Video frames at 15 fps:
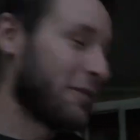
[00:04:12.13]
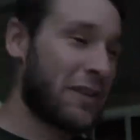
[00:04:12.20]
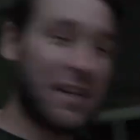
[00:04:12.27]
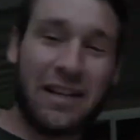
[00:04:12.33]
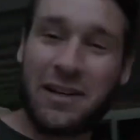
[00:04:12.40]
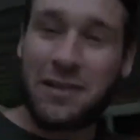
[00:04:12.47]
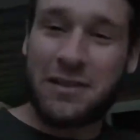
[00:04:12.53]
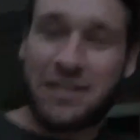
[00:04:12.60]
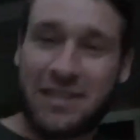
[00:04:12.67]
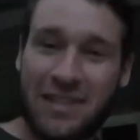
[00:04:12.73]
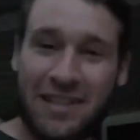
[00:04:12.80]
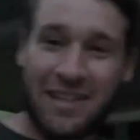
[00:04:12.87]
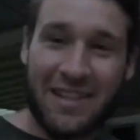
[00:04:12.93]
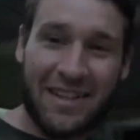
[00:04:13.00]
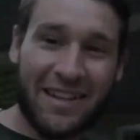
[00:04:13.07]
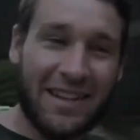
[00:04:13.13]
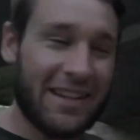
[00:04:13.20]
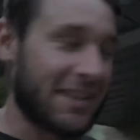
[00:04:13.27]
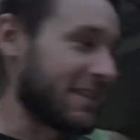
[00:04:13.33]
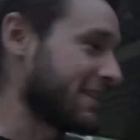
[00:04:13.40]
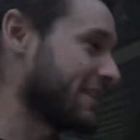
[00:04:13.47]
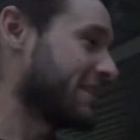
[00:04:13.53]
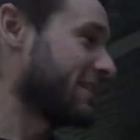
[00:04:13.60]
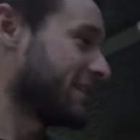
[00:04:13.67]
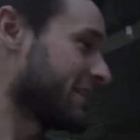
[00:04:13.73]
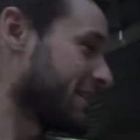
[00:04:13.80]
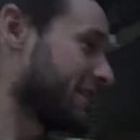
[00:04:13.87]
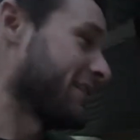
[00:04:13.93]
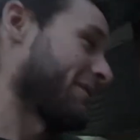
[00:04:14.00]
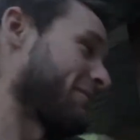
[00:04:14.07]
the videos. It
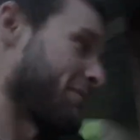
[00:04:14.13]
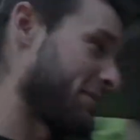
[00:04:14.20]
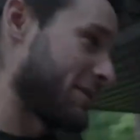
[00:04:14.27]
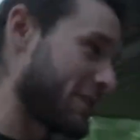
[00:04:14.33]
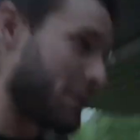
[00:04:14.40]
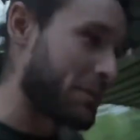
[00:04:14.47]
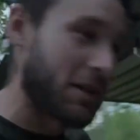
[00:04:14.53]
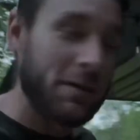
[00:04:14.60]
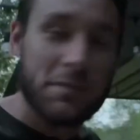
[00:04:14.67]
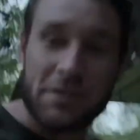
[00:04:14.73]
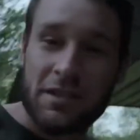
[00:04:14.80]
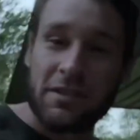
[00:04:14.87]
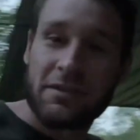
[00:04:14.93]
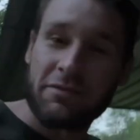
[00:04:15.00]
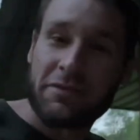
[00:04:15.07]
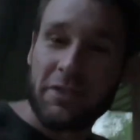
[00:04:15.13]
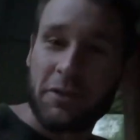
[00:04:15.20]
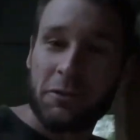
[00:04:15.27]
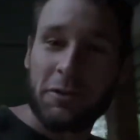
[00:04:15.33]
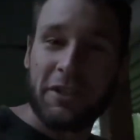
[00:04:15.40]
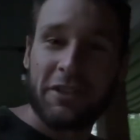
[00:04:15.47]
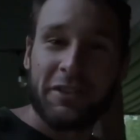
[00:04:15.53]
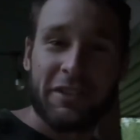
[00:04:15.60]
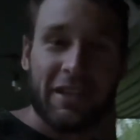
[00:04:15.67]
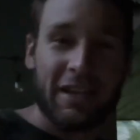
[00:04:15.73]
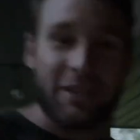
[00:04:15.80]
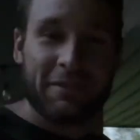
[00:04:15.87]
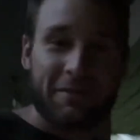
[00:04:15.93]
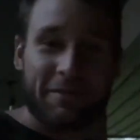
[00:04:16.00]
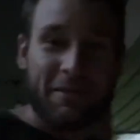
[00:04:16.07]
sometimes doesn't feel real
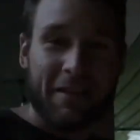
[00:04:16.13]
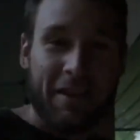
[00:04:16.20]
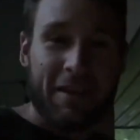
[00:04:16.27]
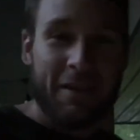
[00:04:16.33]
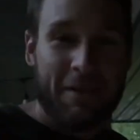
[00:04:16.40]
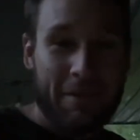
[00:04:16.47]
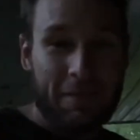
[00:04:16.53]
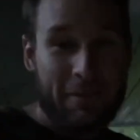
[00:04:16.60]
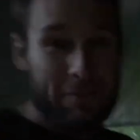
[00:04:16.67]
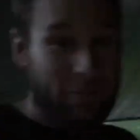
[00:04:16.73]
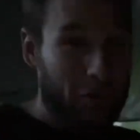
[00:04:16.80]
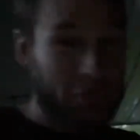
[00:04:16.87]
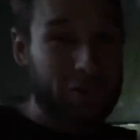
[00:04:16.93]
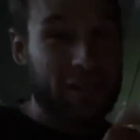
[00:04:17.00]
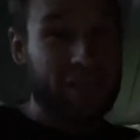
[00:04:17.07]
that folks